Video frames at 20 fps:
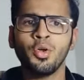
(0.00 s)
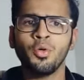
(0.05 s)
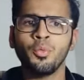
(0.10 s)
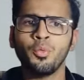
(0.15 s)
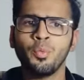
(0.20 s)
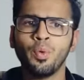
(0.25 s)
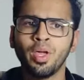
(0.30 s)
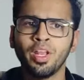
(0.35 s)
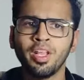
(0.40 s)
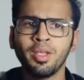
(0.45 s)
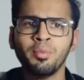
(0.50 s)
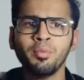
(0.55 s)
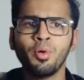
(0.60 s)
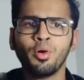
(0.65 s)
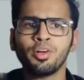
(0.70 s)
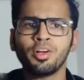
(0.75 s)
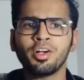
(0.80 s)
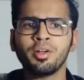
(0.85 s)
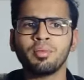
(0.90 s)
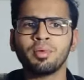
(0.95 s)
Very
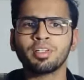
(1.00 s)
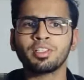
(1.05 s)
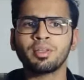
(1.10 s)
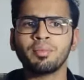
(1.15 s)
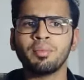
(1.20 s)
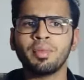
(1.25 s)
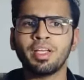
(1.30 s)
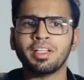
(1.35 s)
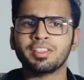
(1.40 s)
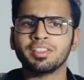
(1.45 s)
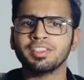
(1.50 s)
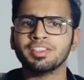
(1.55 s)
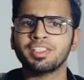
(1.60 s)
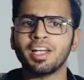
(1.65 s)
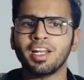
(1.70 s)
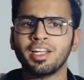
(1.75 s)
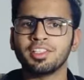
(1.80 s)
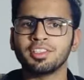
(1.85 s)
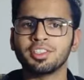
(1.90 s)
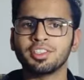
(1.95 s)
important among the major
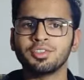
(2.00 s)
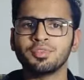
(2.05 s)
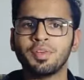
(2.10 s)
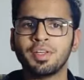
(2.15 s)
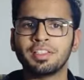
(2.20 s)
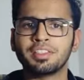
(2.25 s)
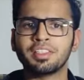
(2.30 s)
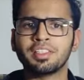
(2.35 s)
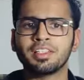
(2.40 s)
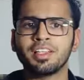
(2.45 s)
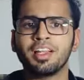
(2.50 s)
challenges facing